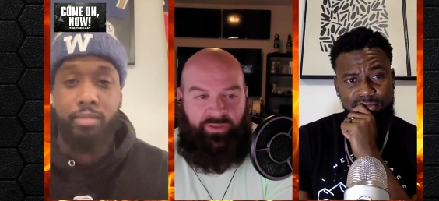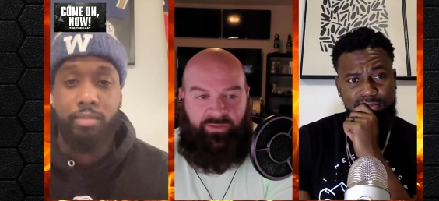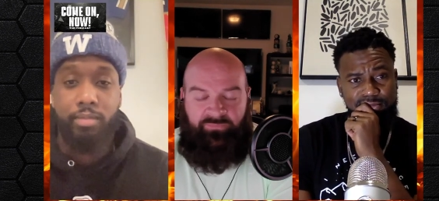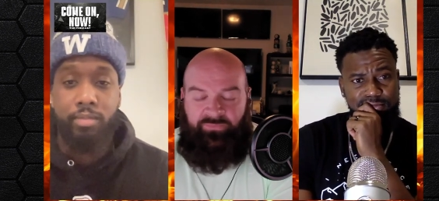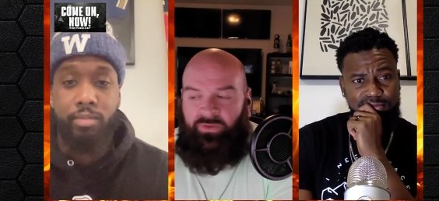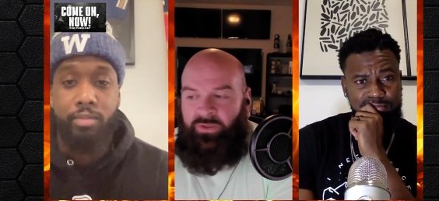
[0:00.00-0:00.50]
Speaker 1: They
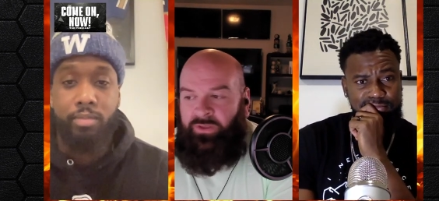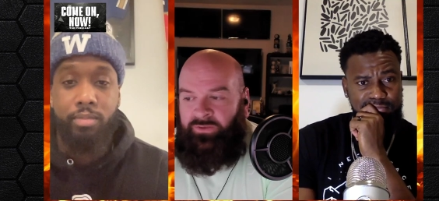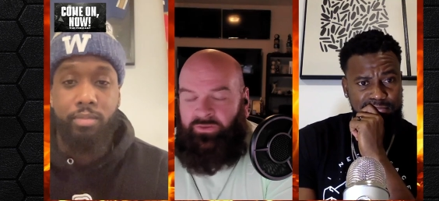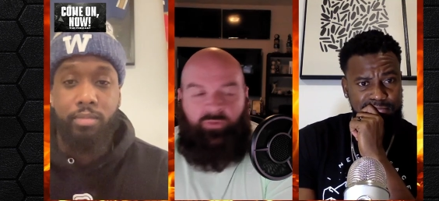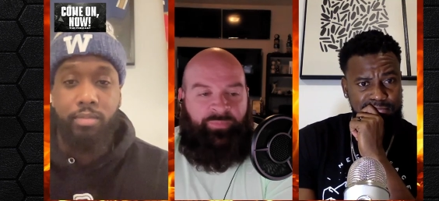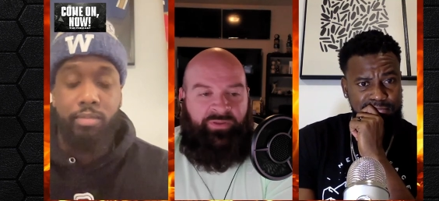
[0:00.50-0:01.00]
have
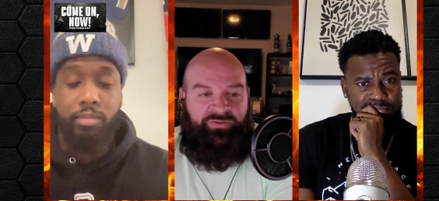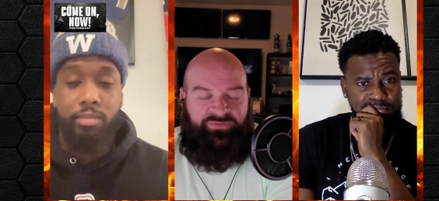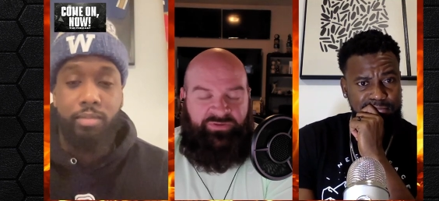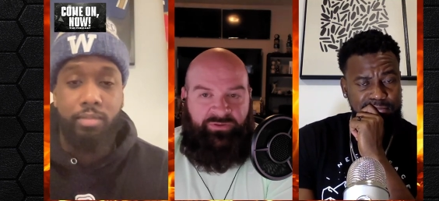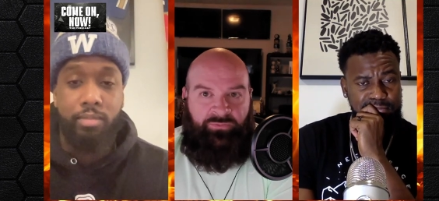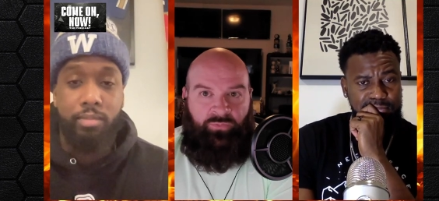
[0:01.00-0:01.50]
their
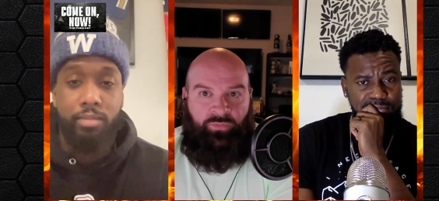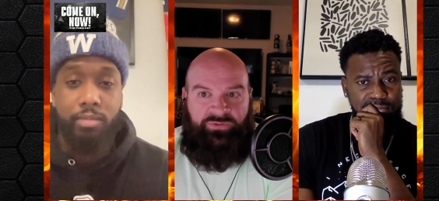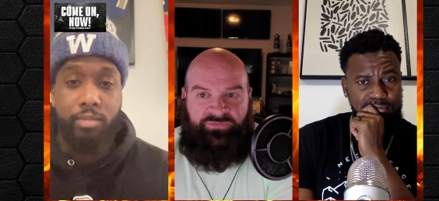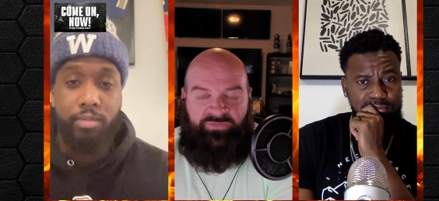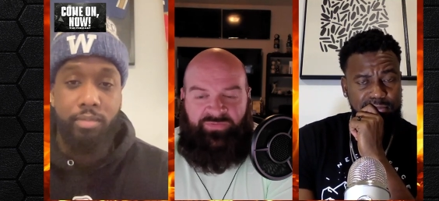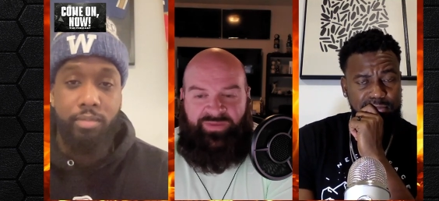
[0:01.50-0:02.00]
pitching
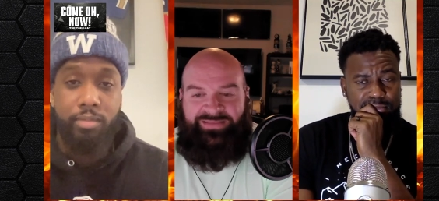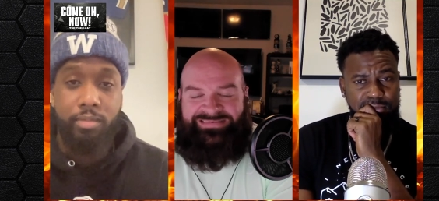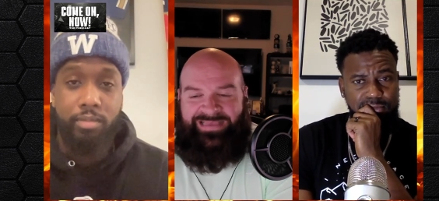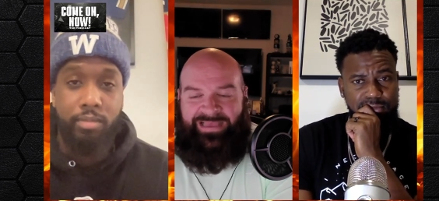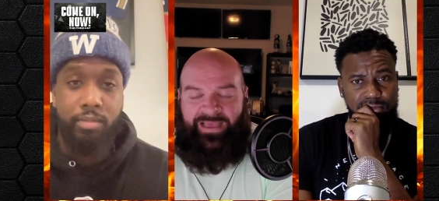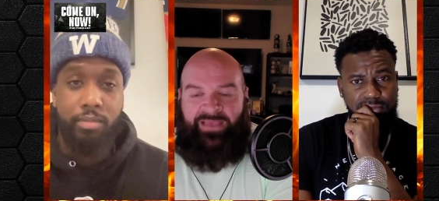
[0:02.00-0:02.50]
was
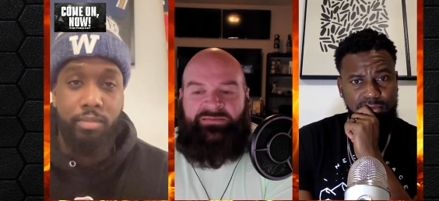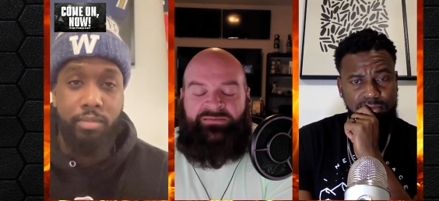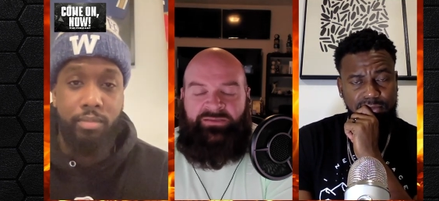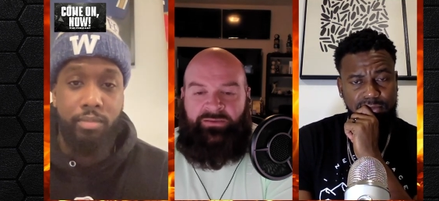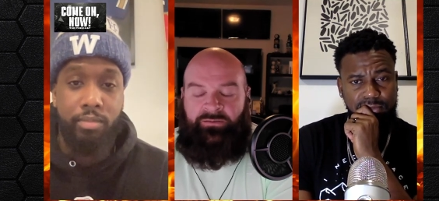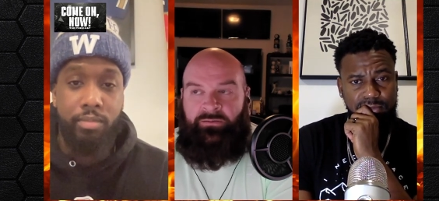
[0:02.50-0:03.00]

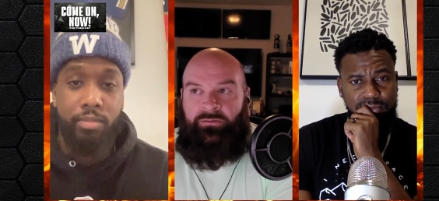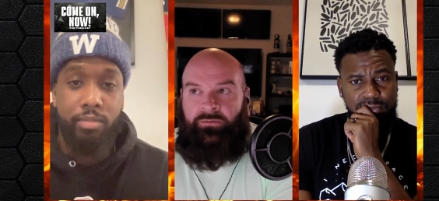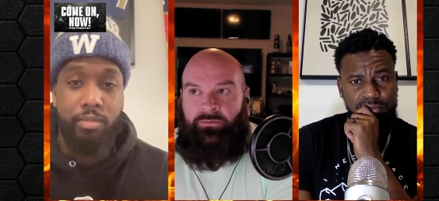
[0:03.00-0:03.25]
fantastic